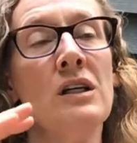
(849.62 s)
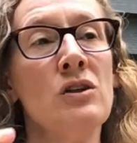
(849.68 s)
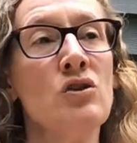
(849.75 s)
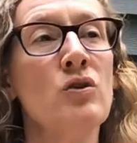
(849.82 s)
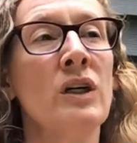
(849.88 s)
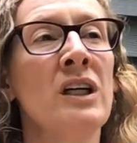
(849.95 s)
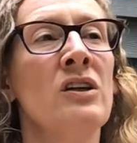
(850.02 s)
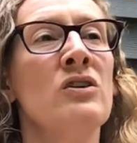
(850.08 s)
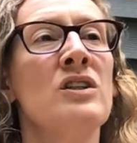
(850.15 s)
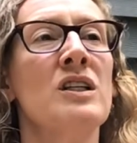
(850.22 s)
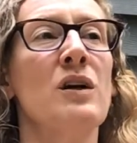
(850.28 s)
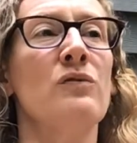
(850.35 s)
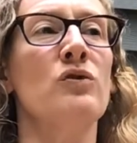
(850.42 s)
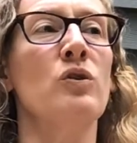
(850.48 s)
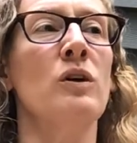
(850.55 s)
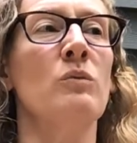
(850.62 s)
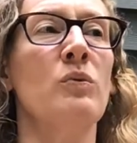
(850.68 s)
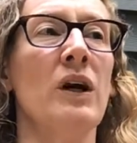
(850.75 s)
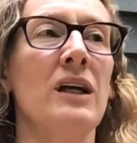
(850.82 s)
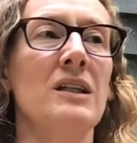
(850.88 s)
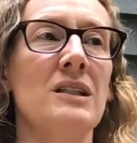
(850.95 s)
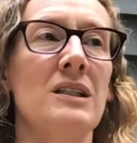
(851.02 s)
Injuring yourself
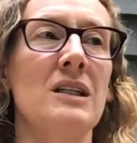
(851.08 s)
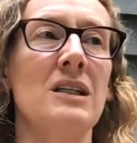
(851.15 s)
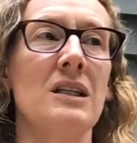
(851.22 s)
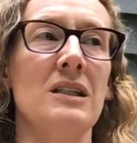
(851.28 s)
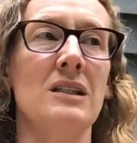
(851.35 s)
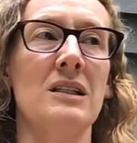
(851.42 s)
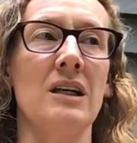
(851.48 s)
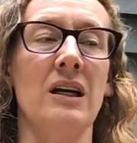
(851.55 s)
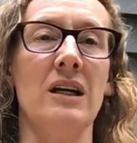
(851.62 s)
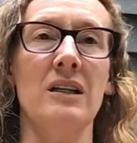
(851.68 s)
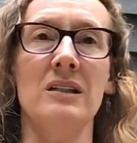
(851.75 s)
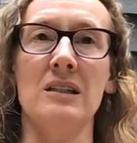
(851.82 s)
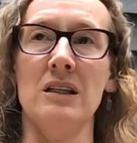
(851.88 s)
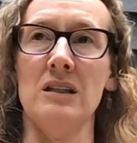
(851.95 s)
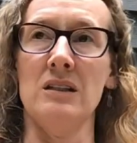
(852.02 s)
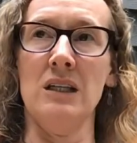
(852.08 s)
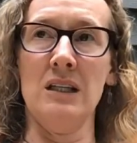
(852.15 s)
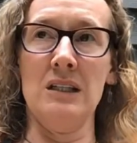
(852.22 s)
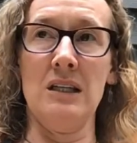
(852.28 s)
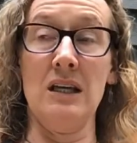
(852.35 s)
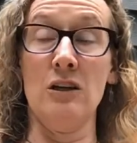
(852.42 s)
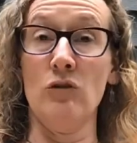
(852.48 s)
during pregnancy is
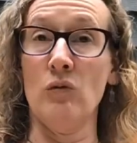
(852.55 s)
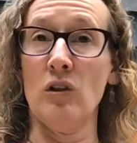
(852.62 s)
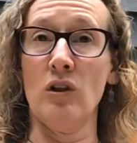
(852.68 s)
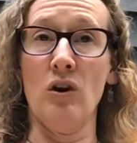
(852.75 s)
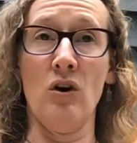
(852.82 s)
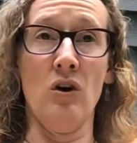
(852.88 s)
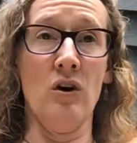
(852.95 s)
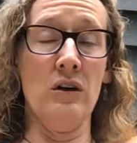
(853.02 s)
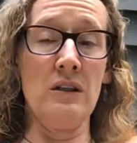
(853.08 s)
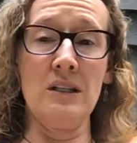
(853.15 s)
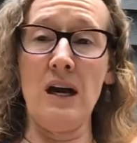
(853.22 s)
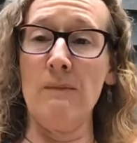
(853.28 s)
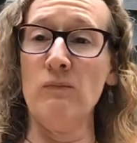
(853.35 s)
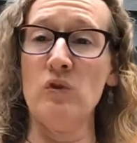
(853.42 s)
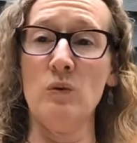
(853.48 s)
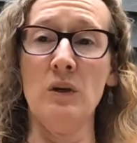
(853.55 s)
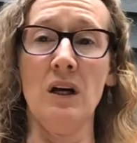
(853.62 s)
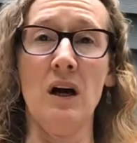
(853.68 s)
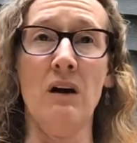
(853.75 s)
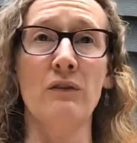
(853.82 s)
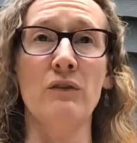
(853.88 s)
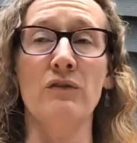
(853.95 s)
going to take you a long time
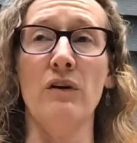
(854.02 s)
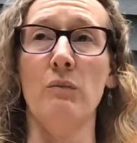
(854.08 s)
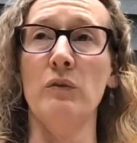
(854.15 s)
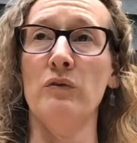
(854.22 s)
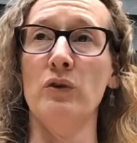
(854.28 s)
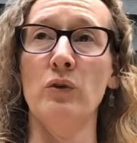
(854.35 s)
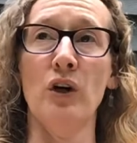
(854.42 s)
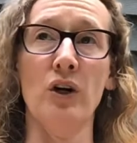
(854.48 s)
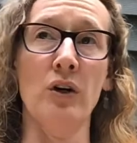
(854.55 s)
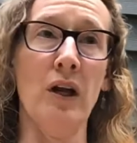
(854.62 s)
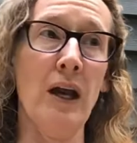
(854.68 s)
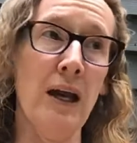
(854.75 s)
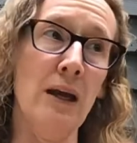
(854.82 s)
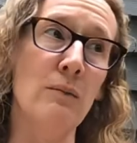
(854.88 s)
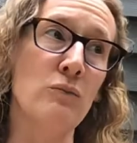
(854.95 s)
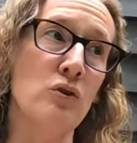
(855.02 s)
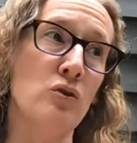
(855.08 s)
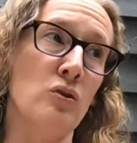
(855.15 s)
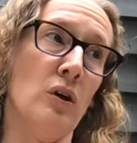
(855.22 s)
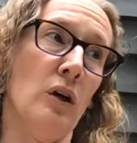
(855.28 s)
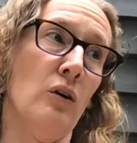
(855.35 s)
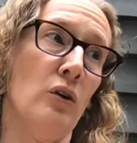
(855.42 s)
to recover from. If you hurt a
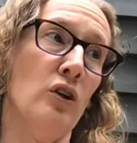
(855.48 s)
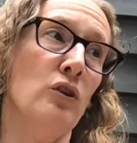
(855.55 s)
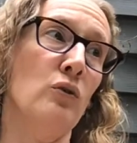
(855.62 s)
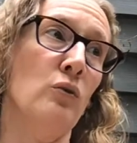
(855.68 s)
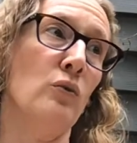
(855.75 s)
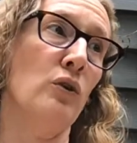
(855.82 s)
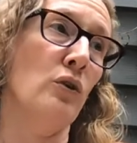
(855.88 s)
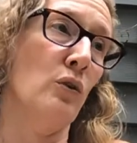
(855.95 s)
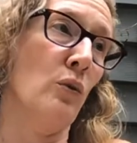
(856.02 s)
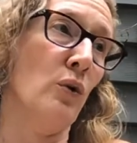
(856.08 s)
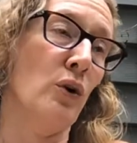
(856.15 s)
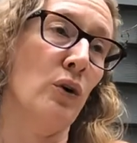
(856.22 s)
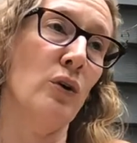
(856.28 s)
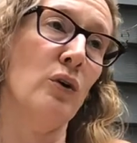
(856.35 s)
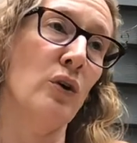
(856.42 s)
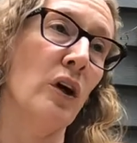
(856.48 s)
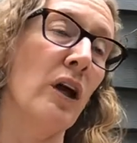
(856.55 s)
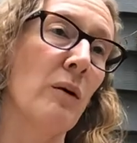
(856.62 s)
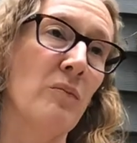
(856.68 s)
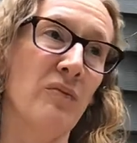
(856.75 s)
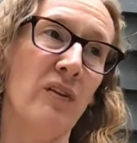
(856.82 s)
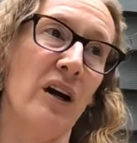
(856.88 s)
hamstring or you hurt
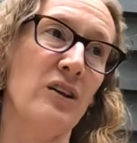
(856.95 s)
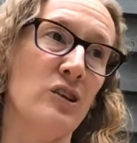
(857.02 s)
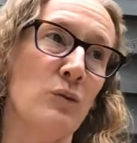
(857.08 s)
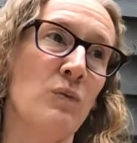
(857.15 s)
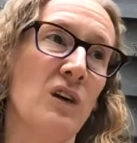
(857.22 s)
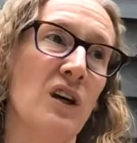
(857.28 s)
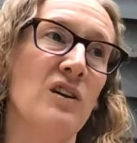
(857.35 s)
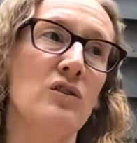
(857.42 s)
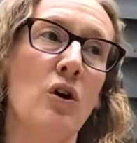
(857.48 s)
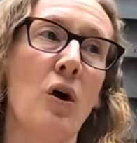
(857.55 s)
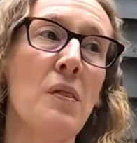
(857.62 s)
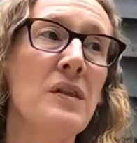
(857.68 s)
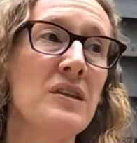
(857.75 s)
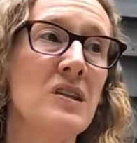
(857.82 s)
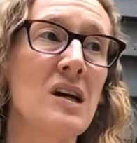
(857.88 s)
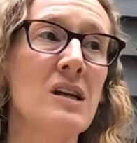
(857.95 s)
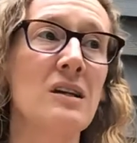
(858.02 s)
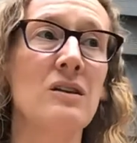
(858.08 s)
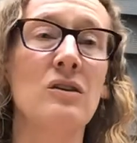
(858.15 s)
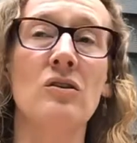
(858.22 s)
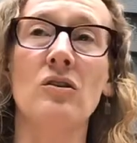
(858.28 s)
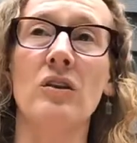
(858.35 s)
your hip flexor, because all of a
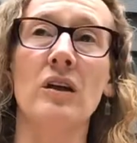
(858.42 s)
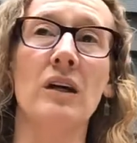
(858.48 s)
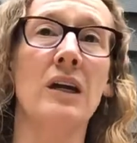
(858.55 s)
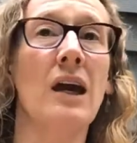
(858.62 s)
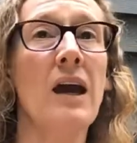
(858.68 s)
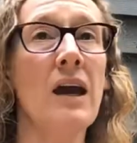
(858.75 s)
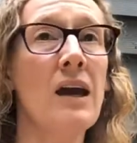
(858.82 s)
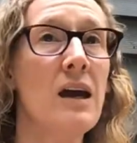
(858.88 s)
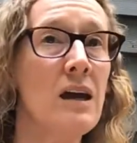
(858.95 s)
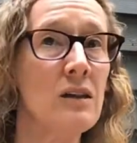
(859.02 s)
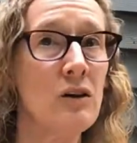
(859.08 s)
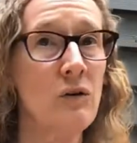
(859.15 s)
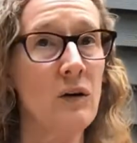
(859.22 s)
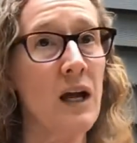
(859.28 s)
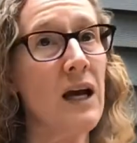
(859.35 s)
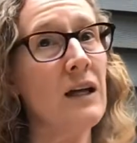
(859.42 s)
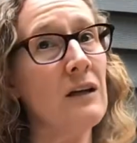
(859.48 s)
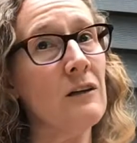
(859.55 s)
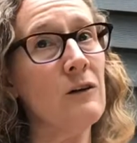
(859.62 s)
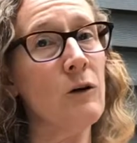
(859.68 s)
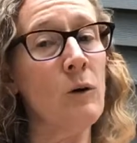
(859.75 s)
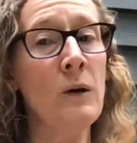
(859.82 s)
sudden you're like, hey, look what
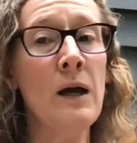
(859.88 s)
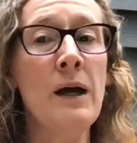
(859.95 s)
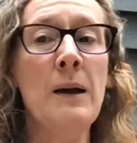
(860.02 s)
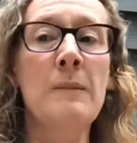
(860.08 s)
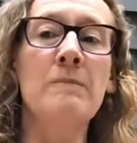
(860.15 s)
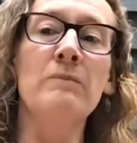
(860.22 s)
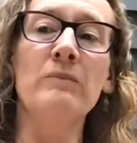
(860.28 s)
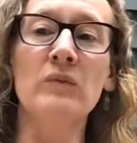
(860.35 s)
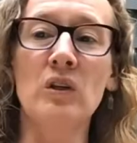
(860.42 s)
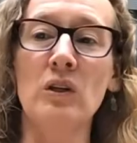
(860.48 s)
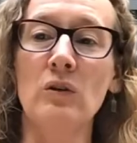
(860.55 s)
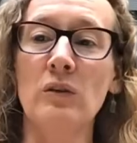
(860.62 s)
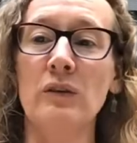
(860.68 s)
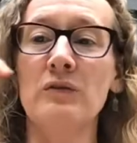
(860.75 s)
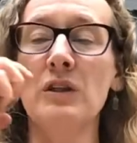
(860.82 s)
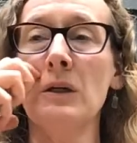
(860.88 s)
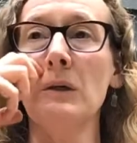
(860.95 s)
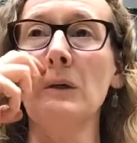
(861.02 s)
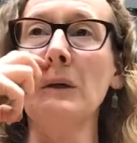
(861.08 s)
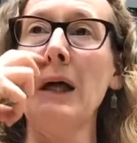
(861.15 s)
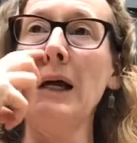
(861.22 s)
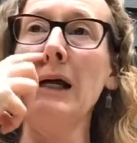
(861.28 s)
I can do,
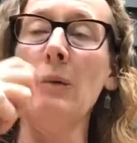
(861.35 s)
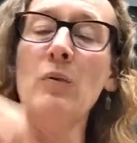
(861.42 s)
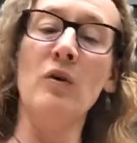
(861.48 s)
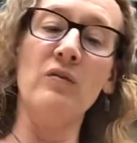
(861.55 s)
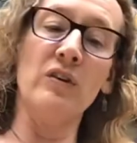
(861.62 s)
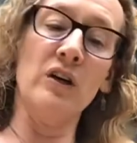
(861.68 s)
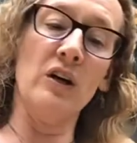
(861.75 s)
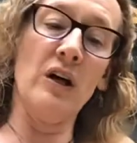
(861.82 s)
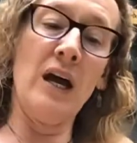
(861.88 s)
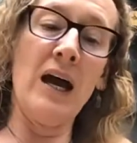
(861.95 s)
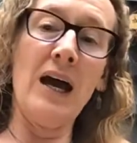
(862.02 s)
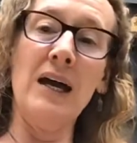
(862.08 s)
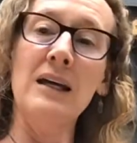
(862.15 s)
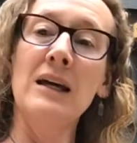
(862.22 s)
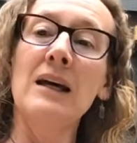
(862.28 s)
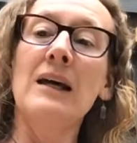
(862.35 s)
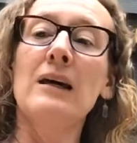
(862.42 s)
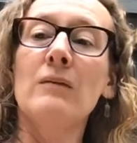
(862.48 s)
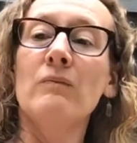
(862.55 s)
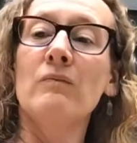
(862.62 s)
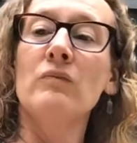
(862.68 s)
lifting your leg up over your head.